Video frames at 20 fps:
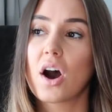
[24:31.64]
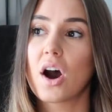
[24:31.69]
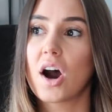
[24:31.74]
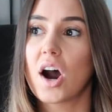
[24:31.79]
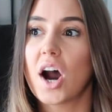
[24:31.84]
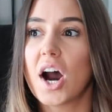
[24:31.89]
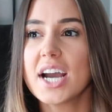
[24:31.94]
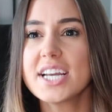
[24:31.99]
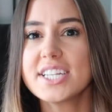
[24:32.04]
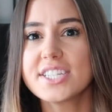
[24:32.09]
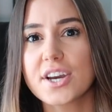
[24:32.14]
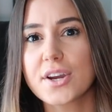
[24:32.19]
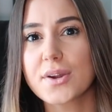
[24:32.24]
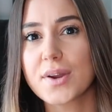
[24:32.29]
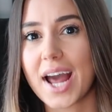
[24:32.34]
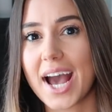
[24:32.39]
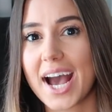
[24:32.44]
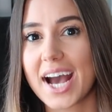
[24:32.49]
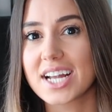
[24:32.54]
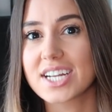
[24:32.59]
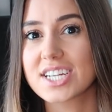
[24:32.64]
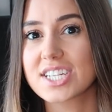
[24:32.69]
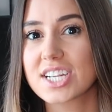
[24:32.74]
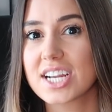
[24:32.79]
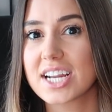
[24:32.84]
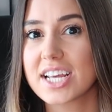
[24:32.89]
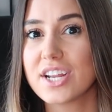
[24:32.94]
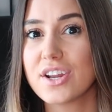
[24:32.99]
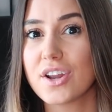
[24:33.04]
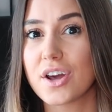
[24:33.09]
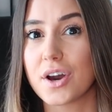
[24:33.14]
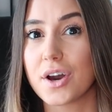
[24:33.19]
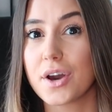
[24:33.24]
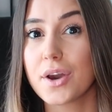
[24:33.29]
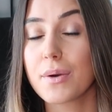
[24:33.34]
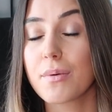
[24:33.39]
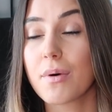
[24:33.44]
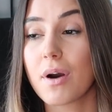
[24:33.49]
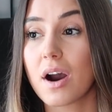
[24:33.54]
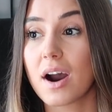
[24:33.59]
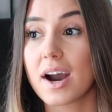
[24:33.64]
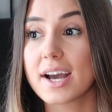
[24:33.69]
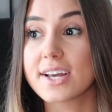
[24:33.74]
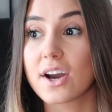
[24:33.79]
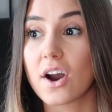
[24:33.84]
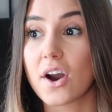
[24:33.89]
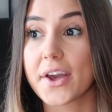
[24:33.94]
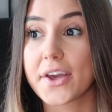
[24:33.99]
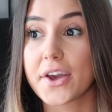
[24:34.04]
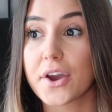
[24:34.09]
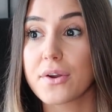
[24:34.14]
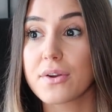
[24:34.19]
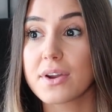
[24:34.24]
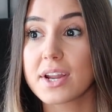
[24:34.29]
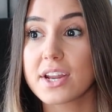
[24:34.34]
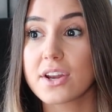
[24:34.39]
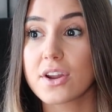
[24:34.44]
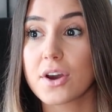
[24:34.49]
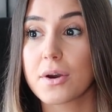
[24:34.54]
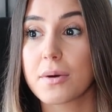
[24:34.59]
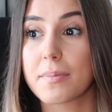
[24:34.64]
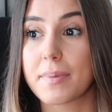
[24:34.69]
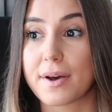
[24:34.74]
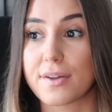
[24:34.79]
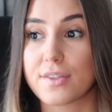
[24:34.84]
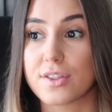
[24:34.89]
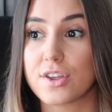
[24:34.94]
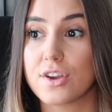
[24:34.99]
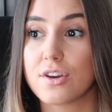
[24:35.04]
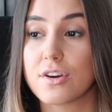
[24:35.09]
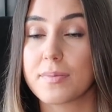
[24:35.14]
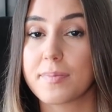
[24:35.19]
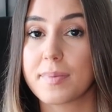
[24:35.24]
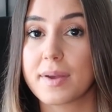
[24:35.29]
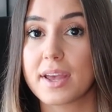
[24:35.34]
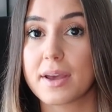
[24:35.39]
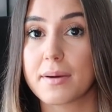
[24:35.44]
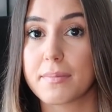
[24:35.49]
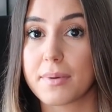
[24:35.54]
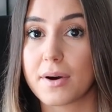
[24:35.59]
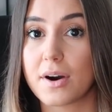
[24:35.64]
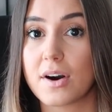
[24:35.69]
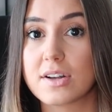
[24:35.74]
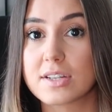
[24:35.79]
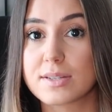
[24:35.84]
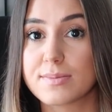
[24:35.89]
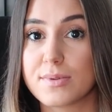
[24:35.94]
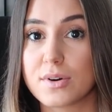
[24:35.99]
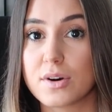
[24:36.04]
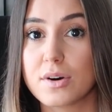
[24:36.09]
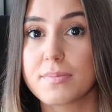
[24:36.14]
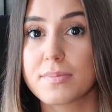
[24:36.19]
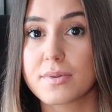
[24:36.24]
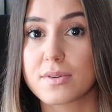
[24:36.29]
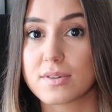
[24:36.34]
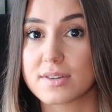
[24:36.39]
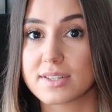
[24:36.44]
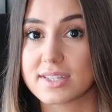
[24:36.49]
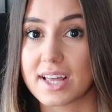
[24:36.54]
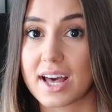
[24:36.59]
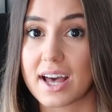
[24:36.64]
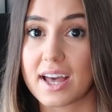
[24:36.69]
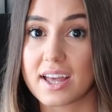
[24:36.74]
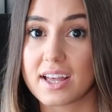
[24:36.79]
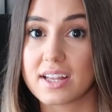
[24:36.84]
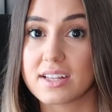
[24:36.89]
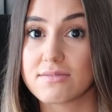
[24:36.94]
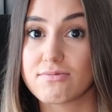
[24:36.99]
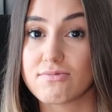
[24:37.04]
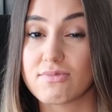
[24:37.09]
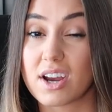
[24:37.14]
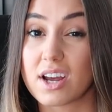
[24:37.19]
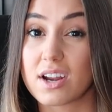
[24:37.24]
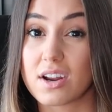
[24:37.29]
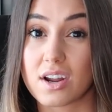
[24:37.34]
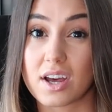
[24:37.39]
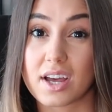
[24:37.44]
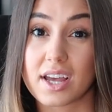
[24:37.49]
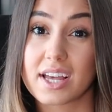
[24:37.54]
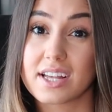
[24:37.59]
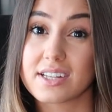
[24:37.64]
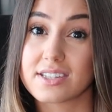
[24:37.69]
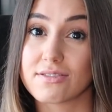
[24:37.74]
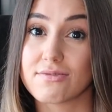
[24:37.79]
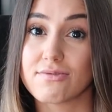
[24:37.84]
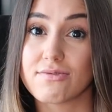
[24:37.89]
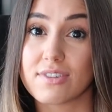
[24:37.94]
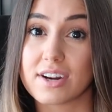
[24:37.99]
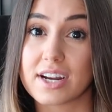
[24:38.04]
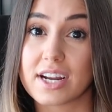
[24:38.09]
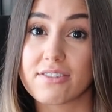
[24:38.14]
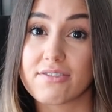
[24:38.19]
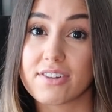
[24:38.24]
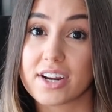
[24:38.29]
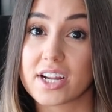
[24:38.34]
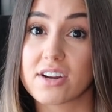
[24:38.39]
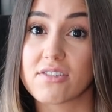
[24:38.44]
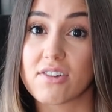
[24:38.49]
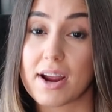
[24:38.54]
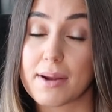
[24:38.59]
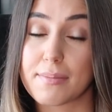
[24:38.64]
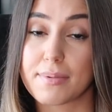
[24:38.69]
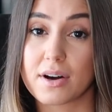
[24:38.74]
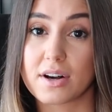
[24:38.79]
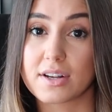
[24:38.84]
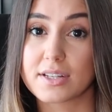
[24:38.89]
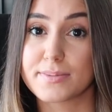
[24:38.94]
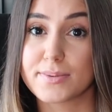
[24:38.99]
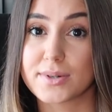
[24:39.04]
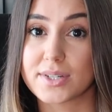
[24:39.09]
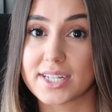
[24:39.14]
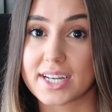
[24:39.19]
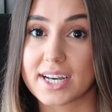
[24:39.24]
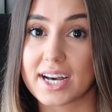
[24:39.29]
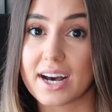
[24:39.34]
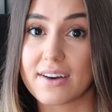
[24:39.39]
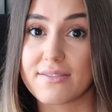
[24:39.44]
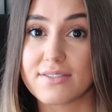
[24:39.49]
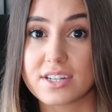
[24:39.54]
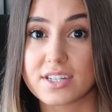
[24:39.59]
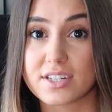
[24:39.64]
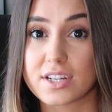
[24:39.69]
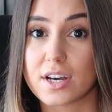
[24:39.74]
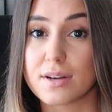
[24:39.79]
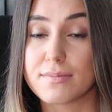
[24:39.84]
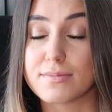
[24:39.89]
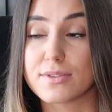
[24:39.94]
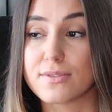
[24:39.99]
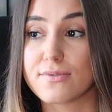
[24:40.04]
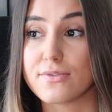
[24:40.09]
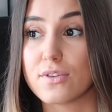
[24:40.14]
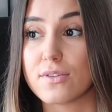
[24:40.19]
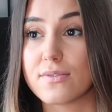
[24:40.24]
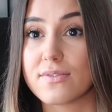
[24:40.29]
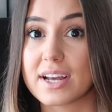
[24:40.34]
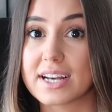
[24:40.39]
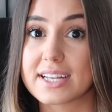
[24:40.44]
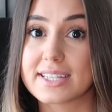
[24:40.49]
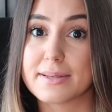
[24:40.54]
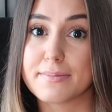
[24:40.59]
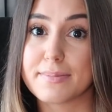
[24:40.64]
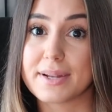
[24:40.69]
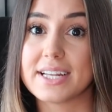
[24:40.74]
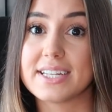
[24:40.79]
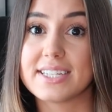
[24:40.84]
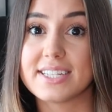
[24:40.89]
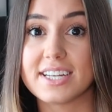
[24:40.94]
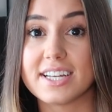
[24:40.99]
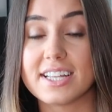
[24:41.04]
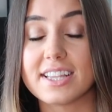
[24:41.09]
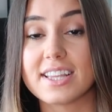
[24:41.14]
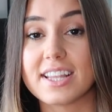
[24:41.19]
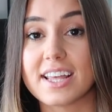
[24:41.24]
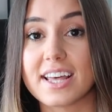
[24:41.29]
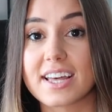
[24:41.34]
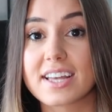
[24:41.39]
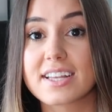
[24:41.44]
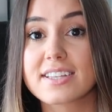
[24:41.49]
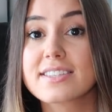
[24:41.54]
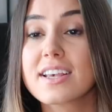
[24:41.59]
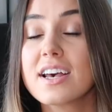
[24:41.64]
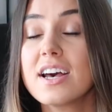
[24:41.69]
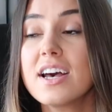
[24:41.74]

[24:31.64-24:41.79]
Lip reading: I don't actually know. I only know about the European passport, because that is like, it's a really, really great passport to have in terms of your flexibility and things.